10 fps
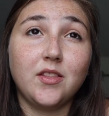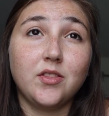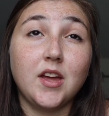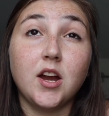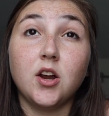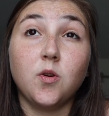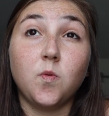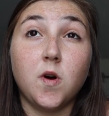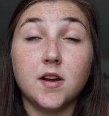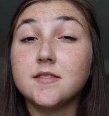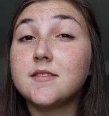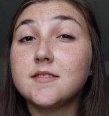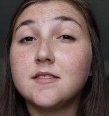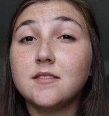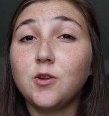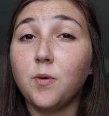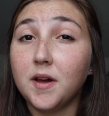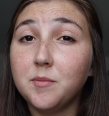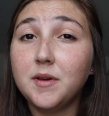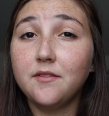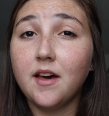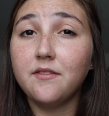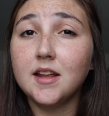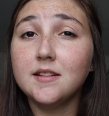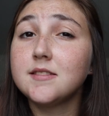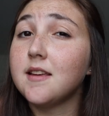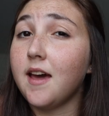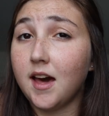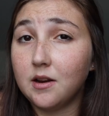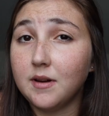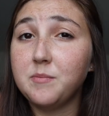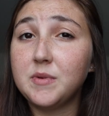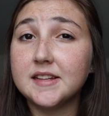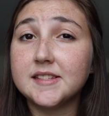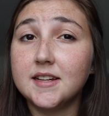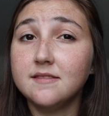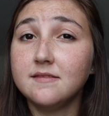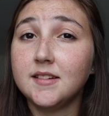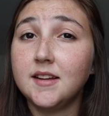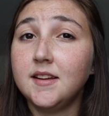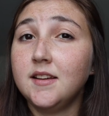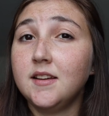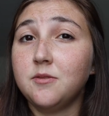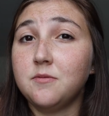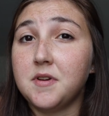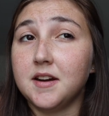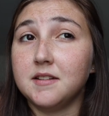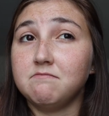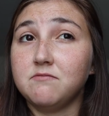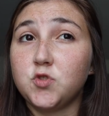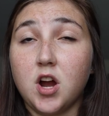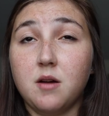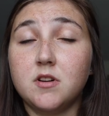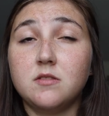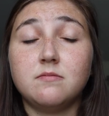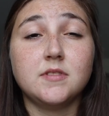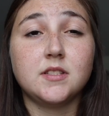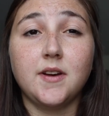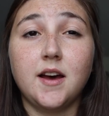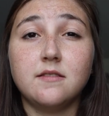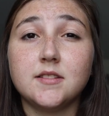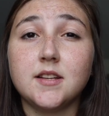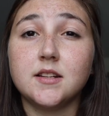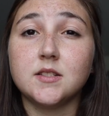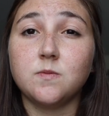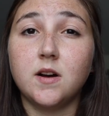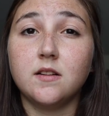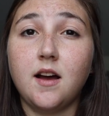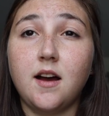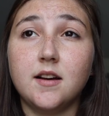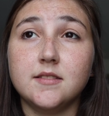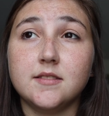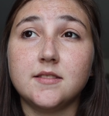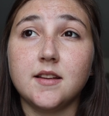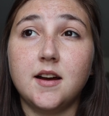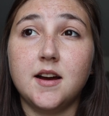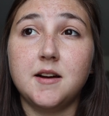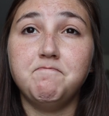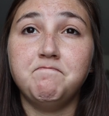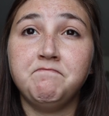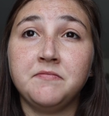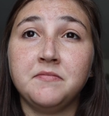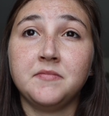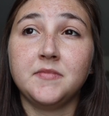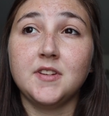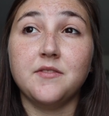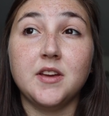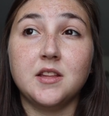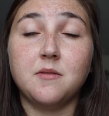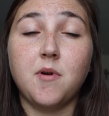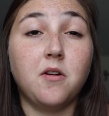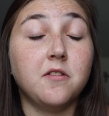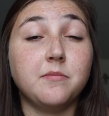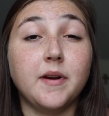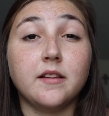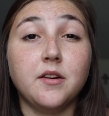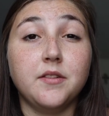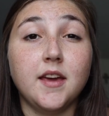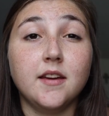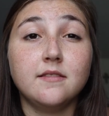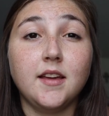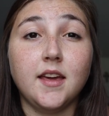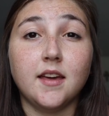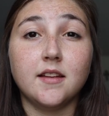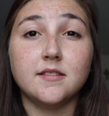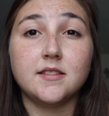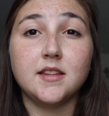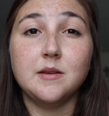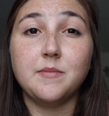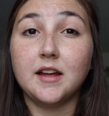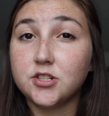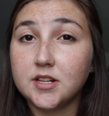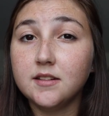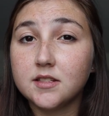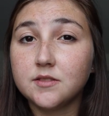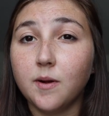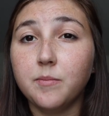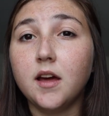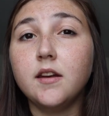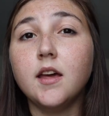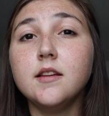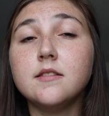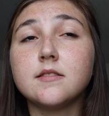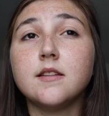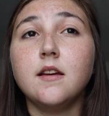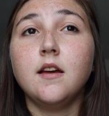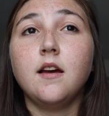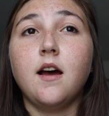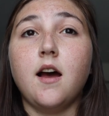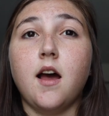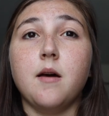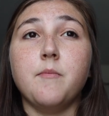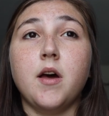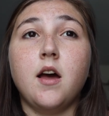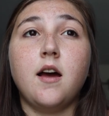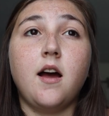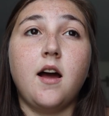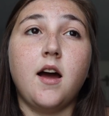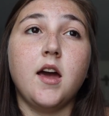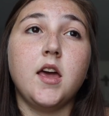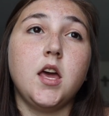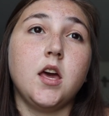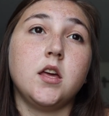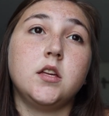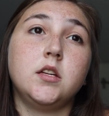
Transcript: There was quite a bit of evidence. I had a rape kit done where trauma was found, as well as giving them all of my clothing and the bed sheets from that night. I